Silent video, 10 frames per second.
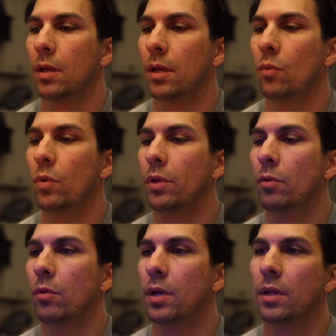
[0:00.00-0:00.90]
and when
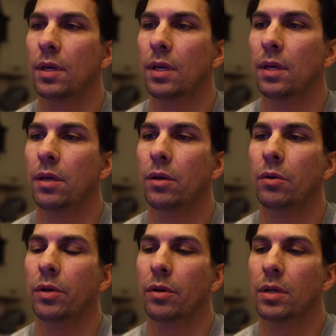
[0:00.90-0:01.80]
you look at the
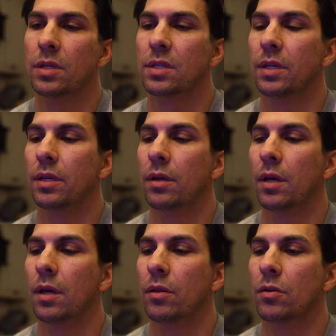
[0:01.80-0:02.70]
EQ, you're going to see
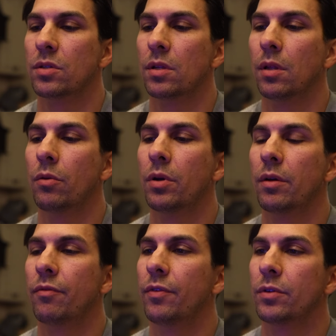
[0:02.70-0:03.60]
there's the low
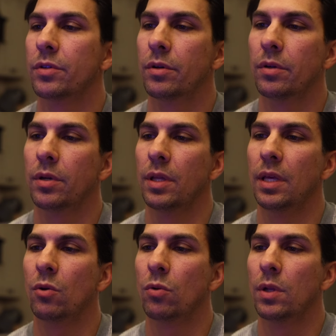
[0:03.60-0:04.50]
cut filter,
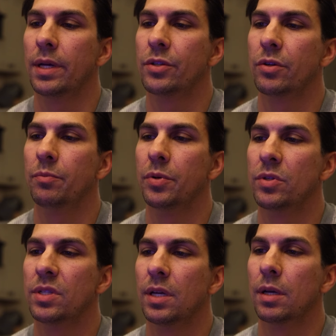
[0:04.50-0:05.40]
equalizer,
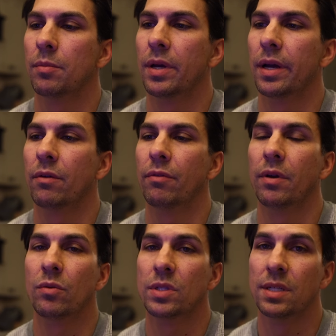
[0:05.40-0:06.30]
boosting up the higher
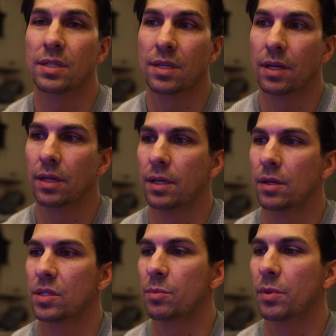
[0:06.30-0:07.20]
frequencies, cutting
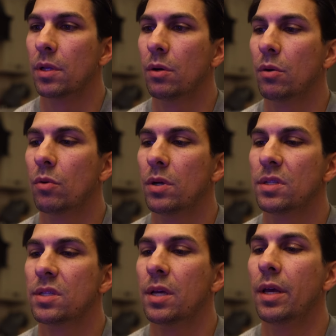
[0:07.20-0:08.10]
down some of the lower
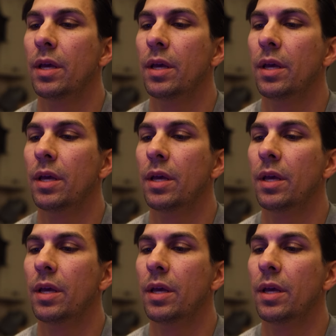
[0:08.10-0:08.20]
ones.